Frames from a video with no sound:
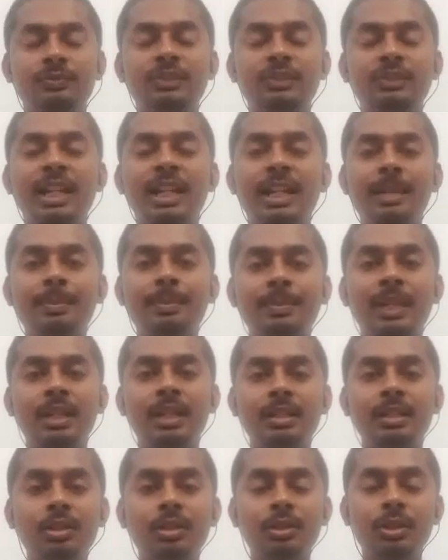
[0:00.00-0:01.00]
I passed
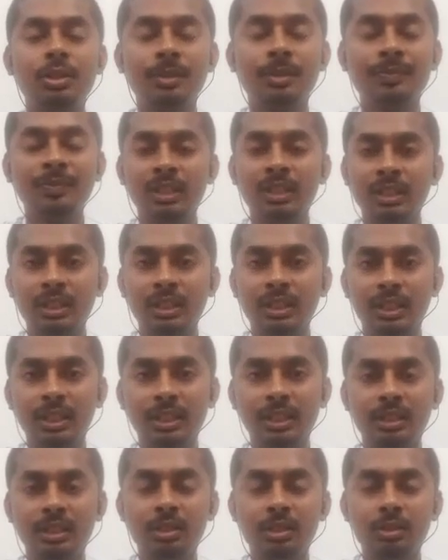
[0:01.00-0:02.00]
out
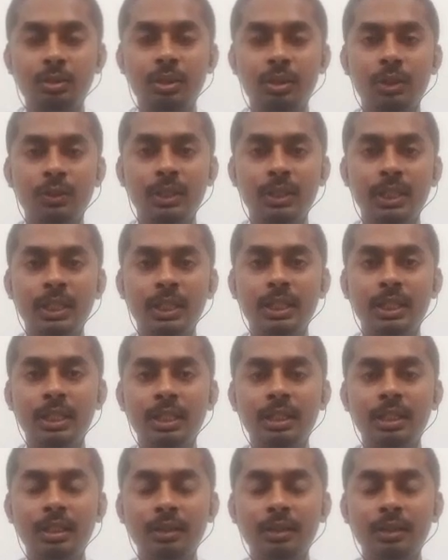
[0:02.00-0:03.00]
in
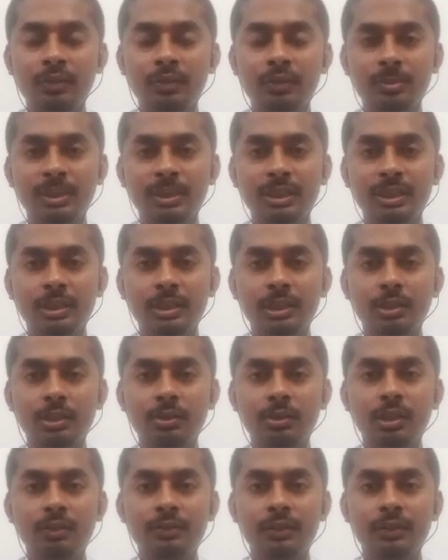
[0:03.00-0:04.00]
2018 from Institute
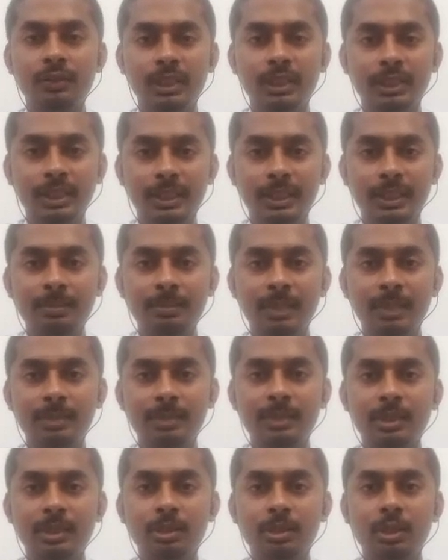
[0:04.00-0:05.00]
of Engineering and
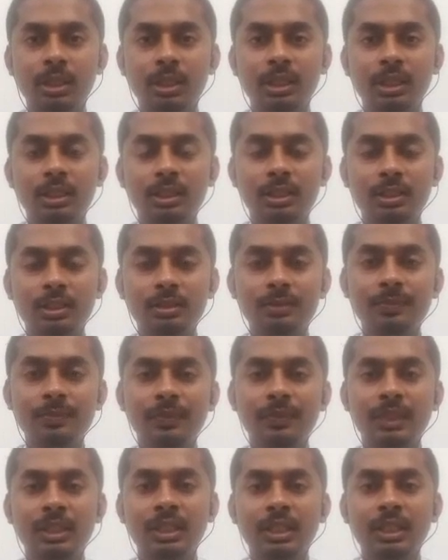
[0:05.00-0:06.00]
Management, Kolkata.
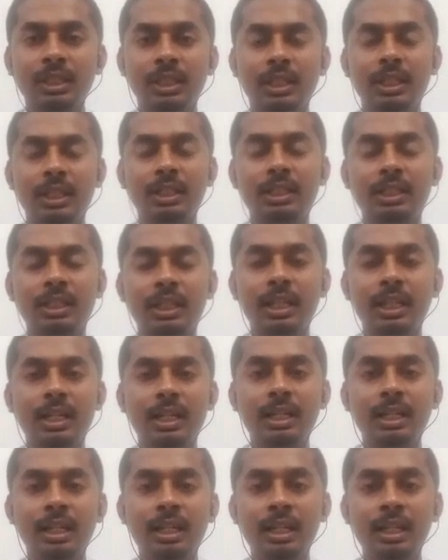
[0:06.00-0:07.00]
And
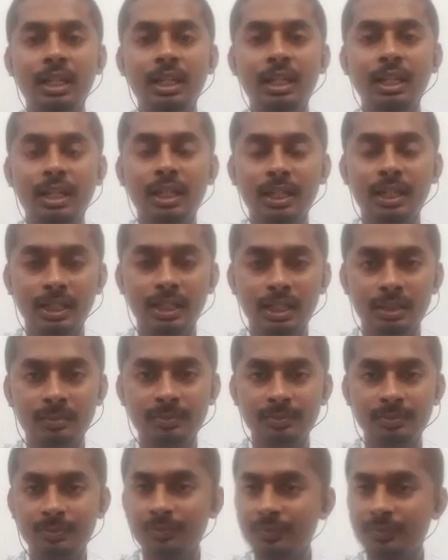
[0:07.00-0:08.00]
currently, I
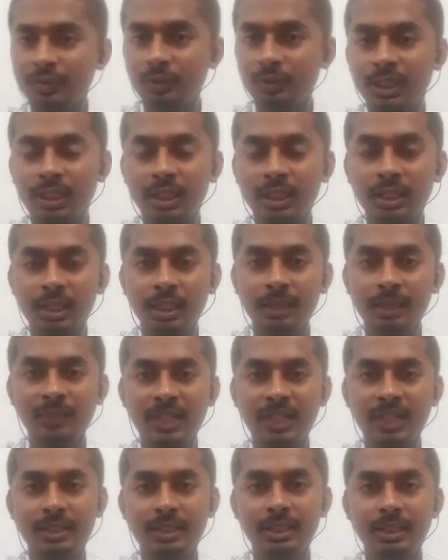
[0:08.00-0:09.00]
am working as
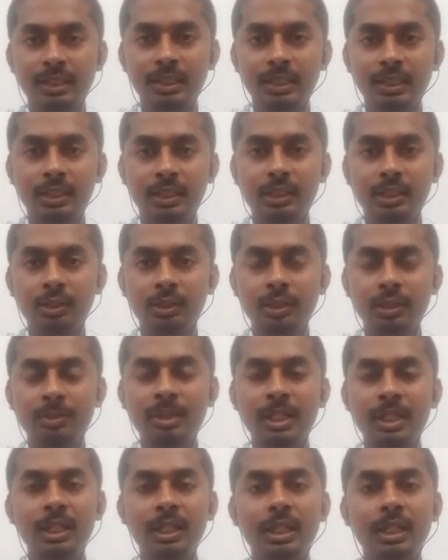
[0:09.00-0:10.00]
an executive
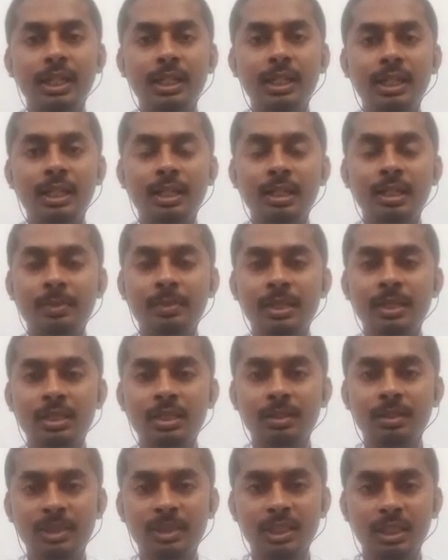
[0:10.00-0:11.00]
trainee at NTPC
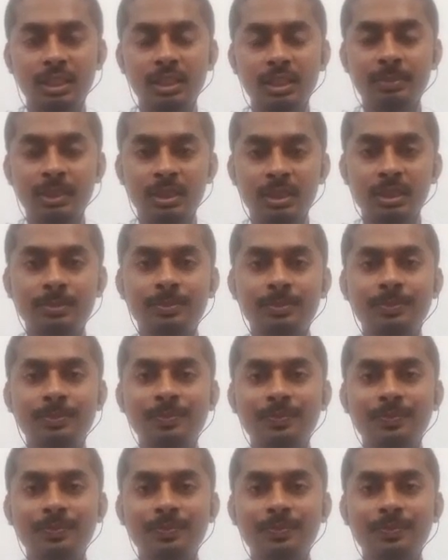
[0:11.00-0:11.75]
Visakhapatnam.